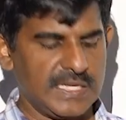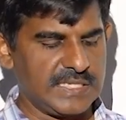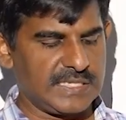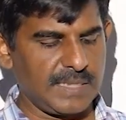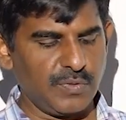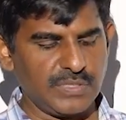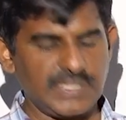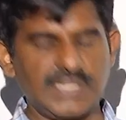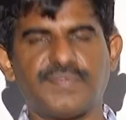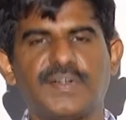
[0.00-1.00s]
Suppose
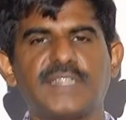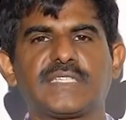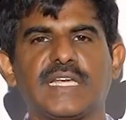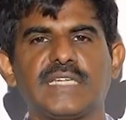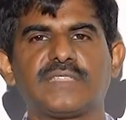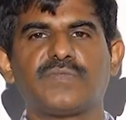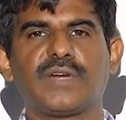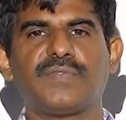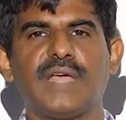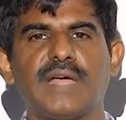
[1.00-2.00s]
in the first case,
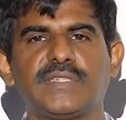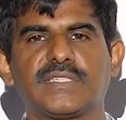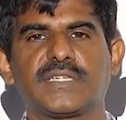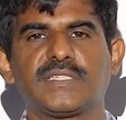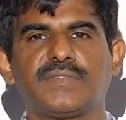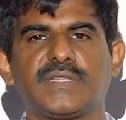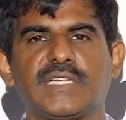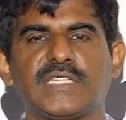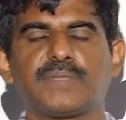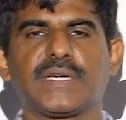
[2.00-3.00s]
what we have discussed with
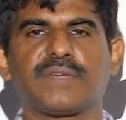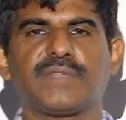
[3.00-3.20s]
respect